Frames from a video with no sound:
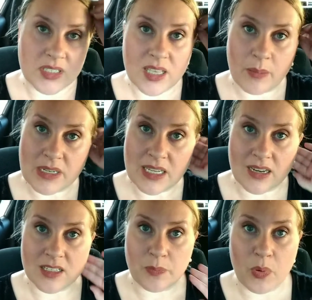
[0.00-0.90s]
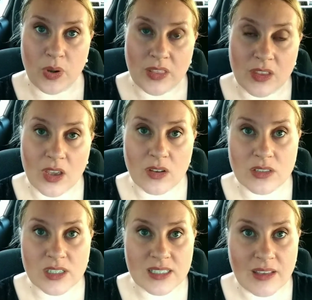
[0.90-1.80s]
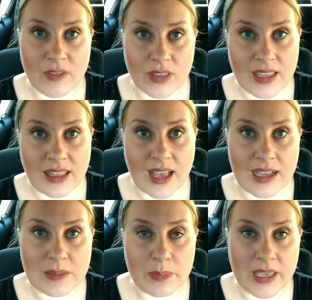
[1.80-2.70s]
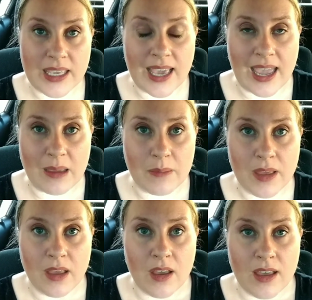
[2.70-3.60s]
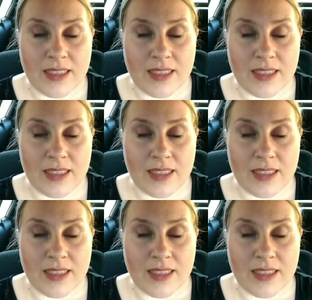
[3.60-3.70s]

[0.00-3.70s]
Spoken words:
I'm just coming down and supporting the girls because they've got their last big game